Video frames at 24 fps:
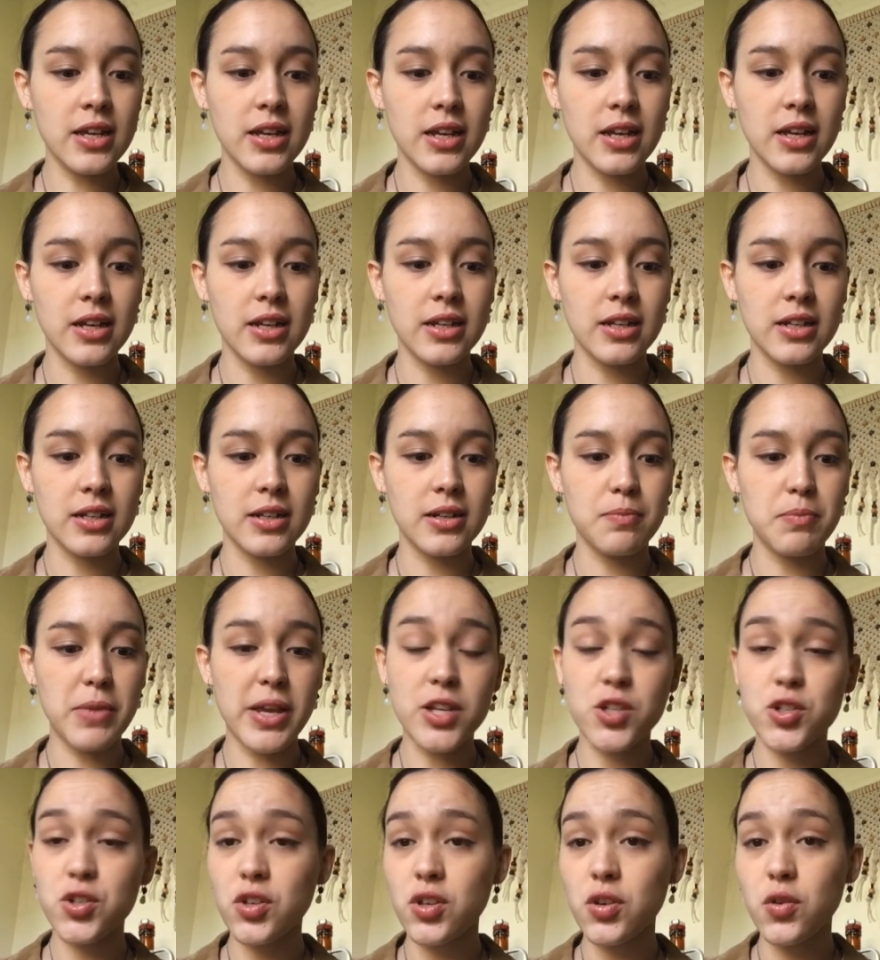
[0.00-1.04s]
make sure you
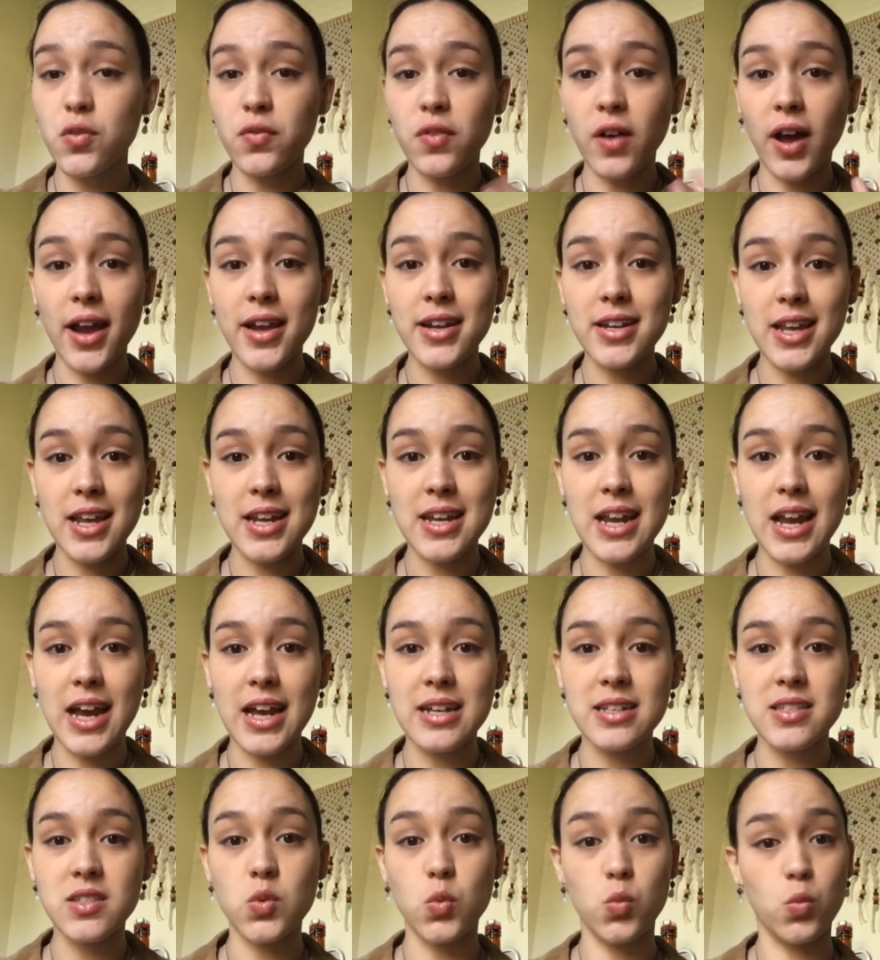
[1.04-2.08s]
find a nice,
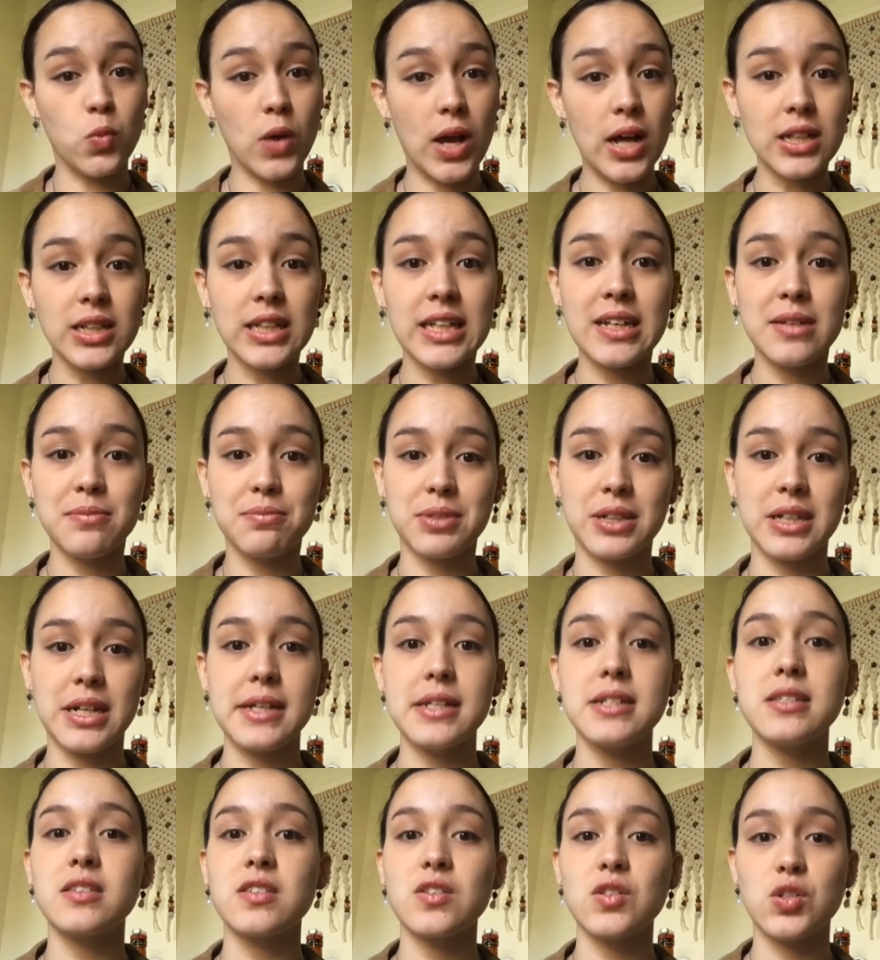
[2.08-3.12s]
well-lit place
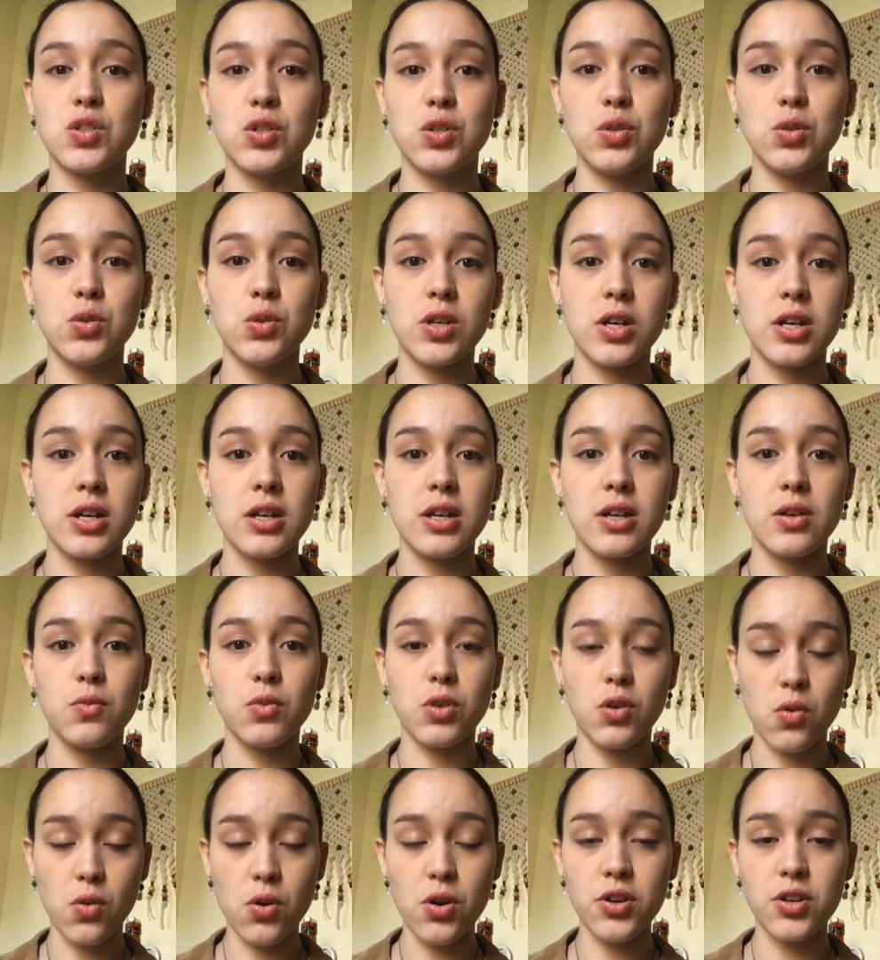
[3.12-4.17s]
to record
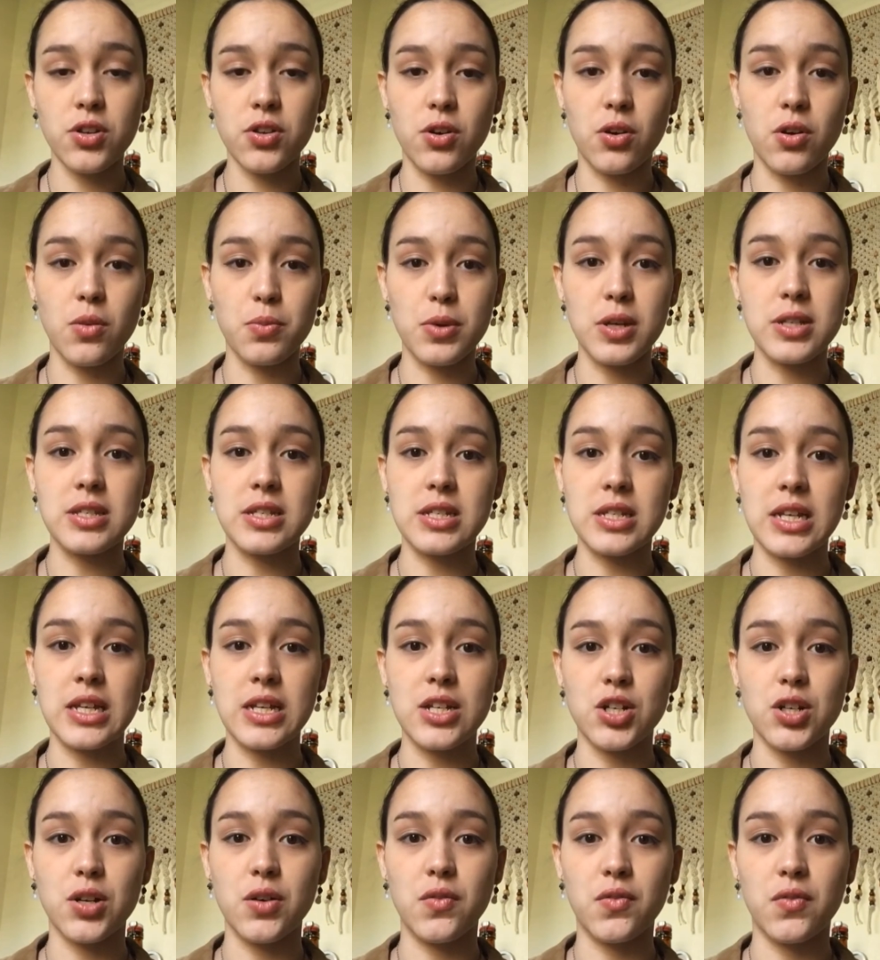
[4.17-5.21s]
your presentation
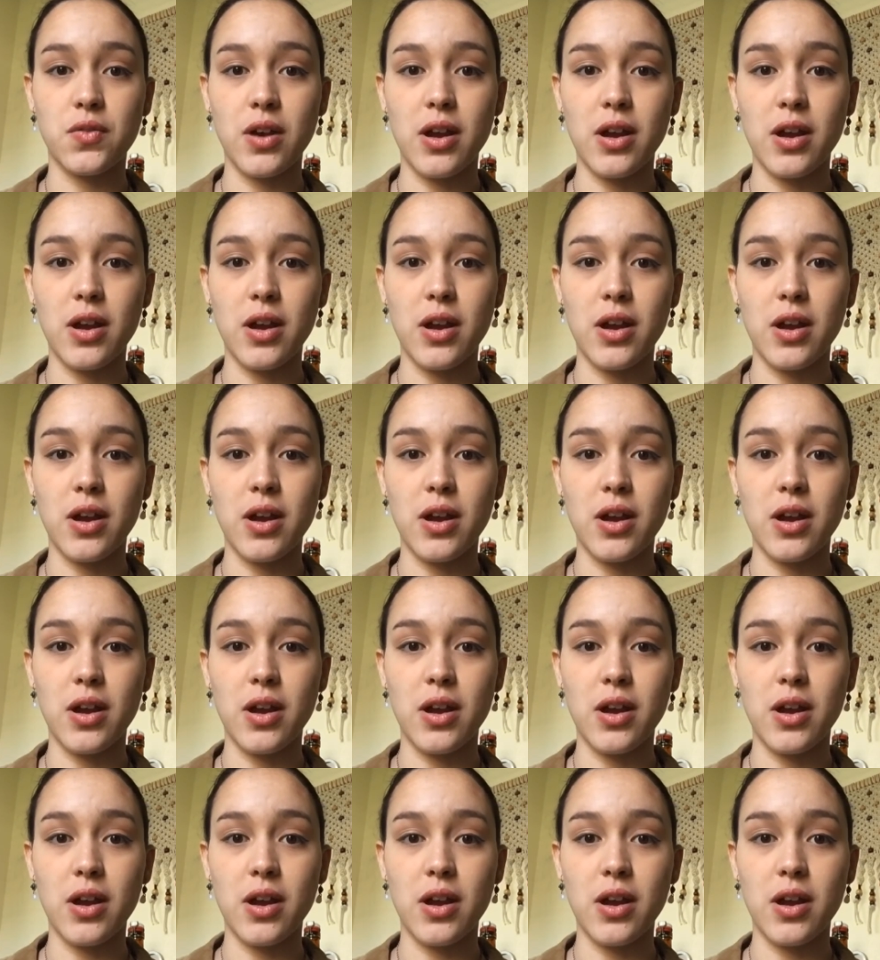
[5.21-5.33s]
from.